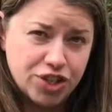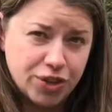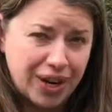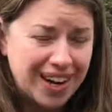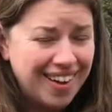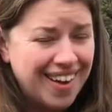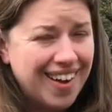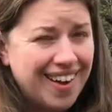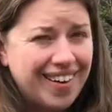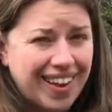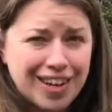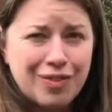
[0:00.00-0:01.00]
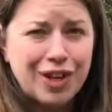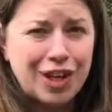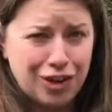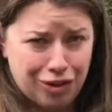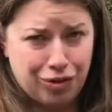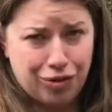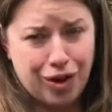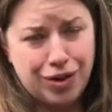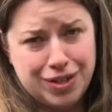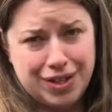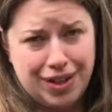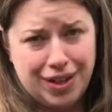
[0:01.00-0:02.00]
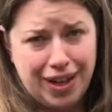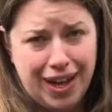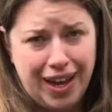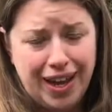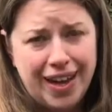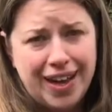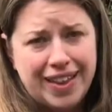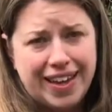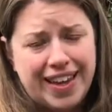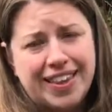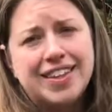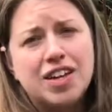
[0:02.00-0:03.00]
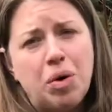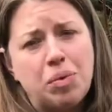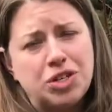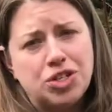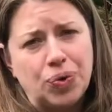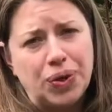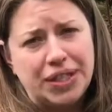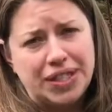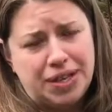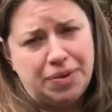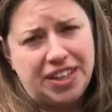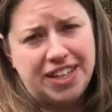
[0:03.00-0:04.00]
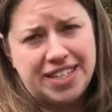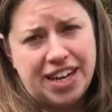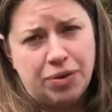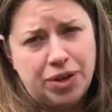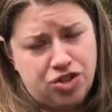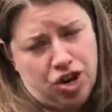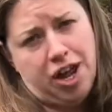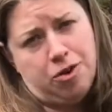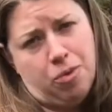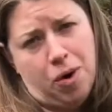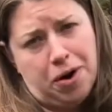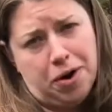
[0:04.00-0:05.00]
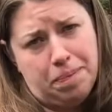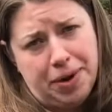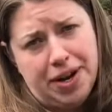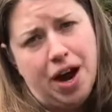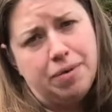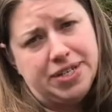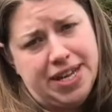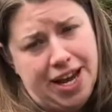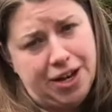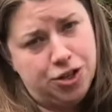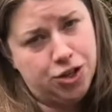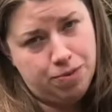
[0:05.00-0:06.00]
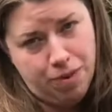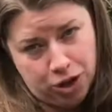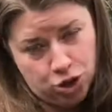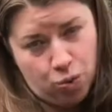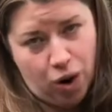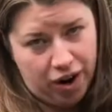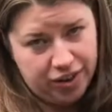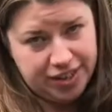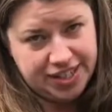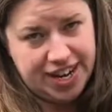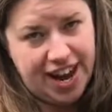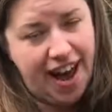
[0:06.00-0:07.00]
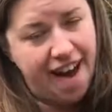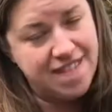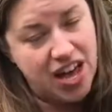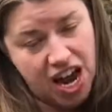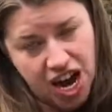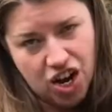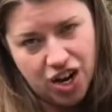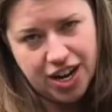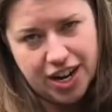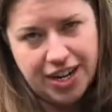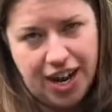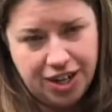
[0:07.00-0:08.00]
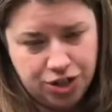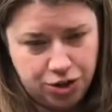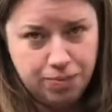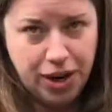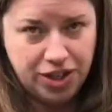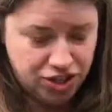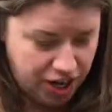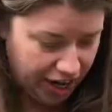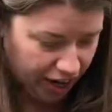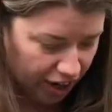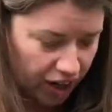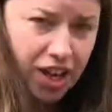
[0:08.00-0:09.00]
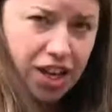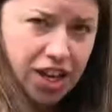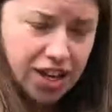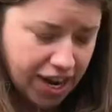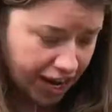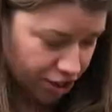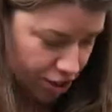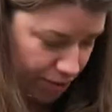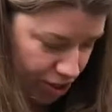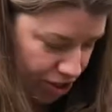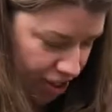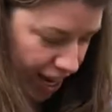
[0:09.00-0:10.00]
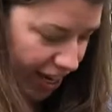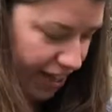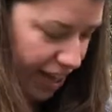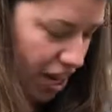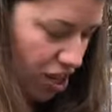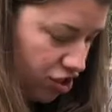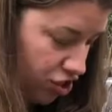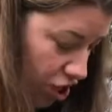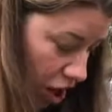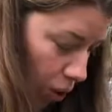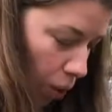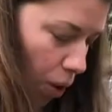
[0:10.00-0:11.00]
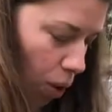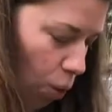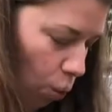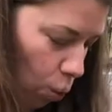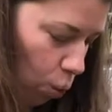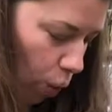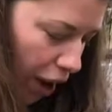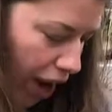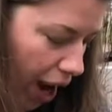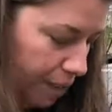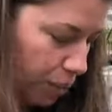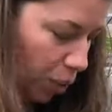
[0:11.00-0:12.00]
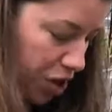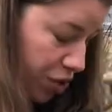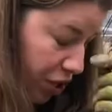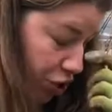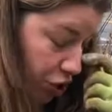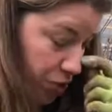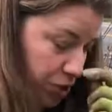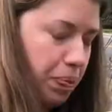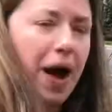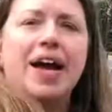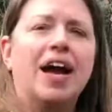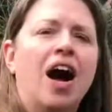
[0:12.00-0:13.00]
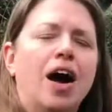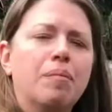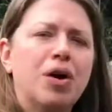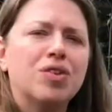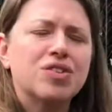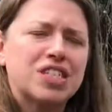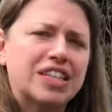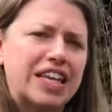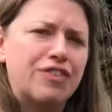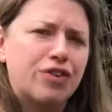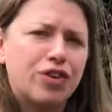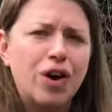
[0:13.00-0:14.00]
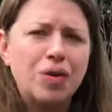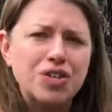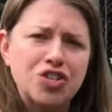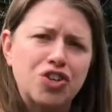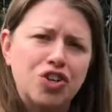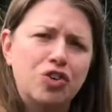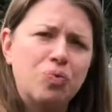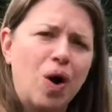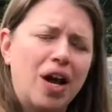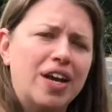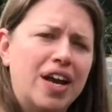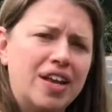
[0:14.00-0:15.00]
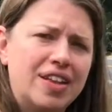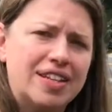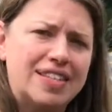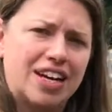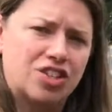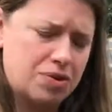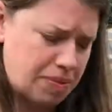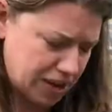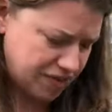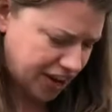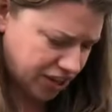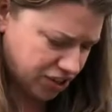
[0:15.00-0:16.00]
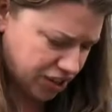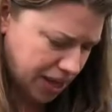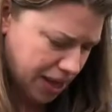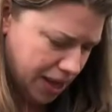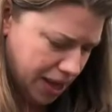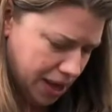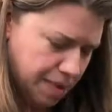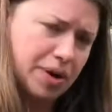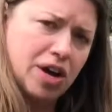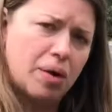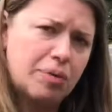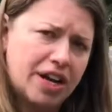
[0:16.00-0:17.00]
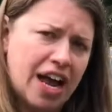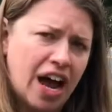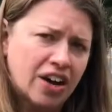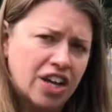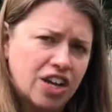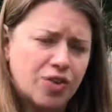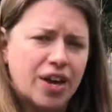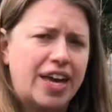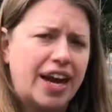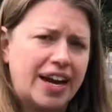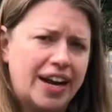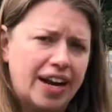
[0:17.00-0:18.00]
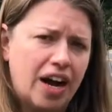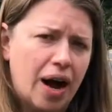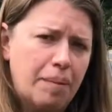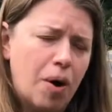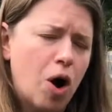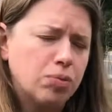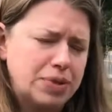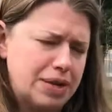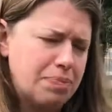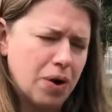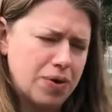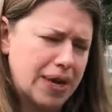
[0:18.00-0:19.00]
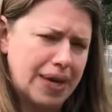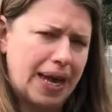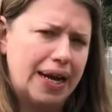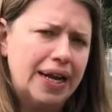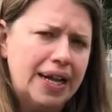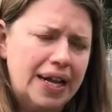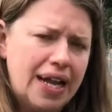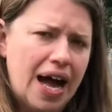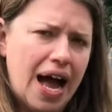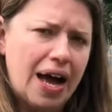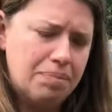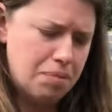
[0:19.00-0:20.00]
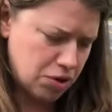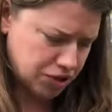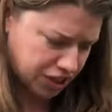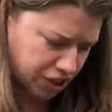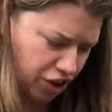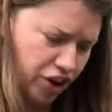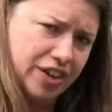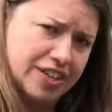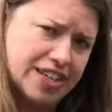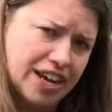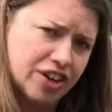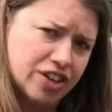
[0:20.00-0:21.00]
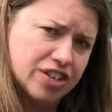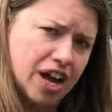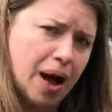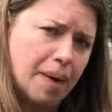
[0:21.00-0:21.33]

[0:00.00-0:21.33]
to it. Nothing really grows in clay. The key thing that you want with soil is something that's going to retain water, but not retain too much water. That's going to have air in it, not too much air, not too much sand. So what you can do is buy compost. Leaf Grow is a good one that's actually manufactured in Montgomery County. You can get it at Home Depot. You can get it at most of the garden centers.